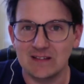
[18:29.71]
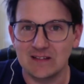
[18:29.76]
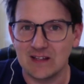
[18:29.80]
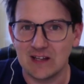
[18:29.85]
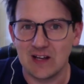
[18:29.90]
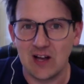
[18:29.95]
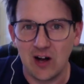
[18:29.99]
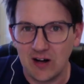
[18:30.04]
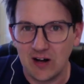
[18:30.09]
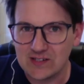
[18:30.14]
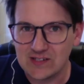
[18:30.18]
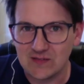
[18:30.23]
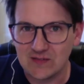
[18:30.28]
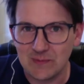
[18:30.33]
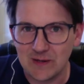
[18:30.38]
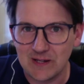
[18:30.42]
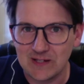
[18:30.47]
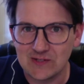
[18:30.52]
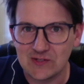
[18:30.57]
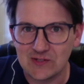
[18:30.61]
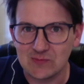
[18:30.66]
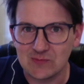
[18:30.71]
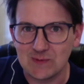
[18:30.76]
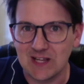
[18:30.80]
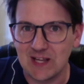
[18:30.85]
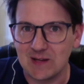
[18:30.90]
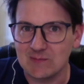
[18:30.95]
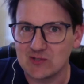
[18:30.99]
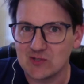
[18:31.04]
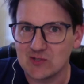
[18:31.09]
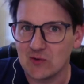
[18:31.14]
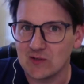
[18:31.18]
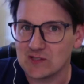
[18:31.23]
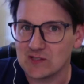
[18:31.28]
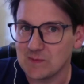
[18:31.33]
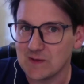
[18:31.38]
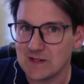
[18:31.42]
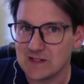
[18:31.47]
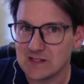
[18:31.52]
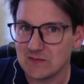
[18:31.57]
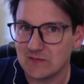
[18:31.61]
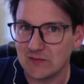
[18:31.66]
cost of banjos became so expensive.